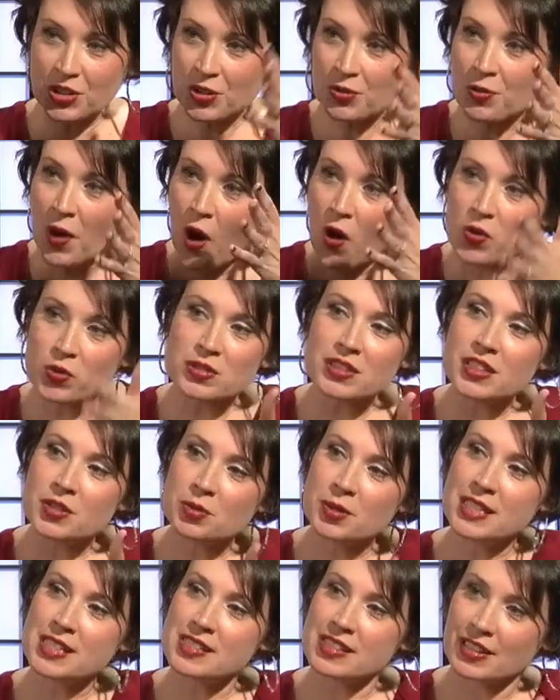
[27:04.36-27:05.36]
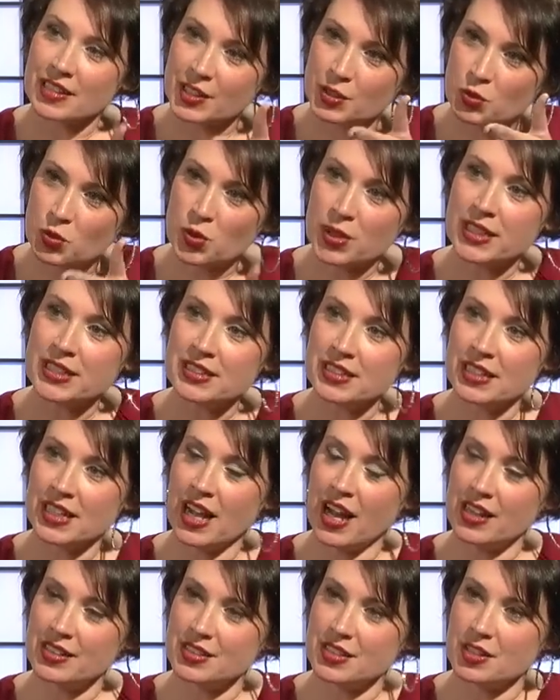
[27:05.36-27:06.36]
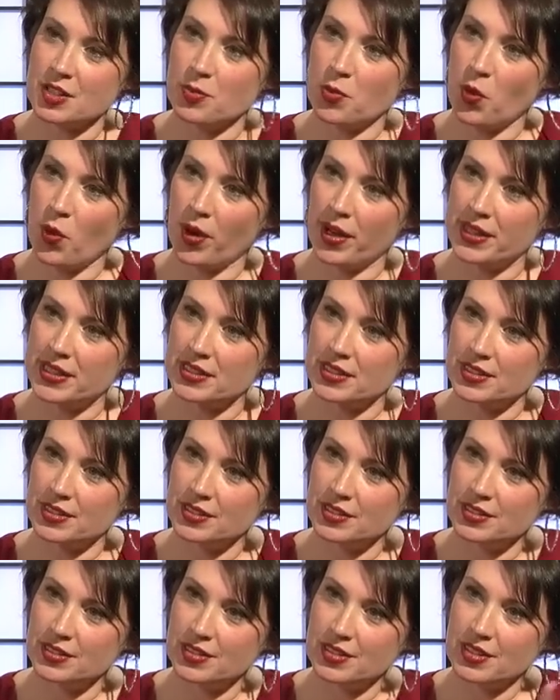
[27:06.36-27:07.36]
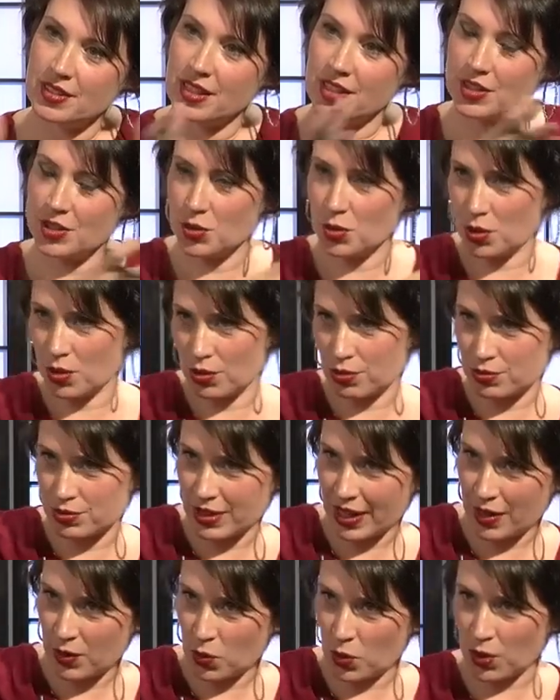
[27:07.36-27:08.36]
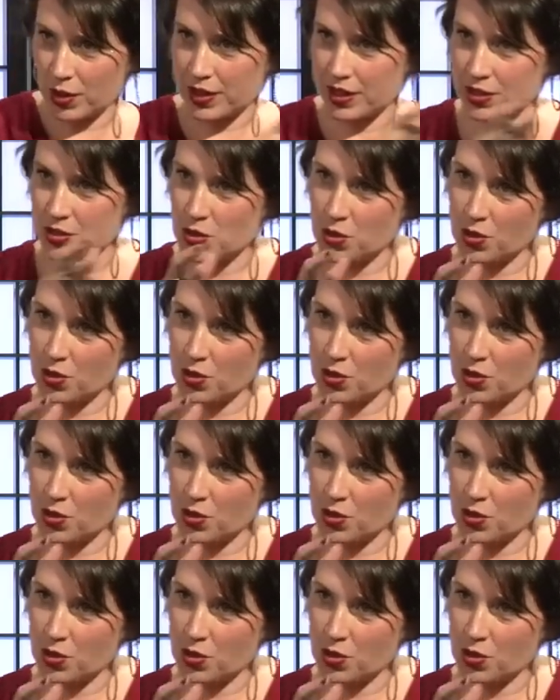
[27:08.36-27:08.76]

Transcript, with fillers: you are only recently really gotten to the point that you were kind of working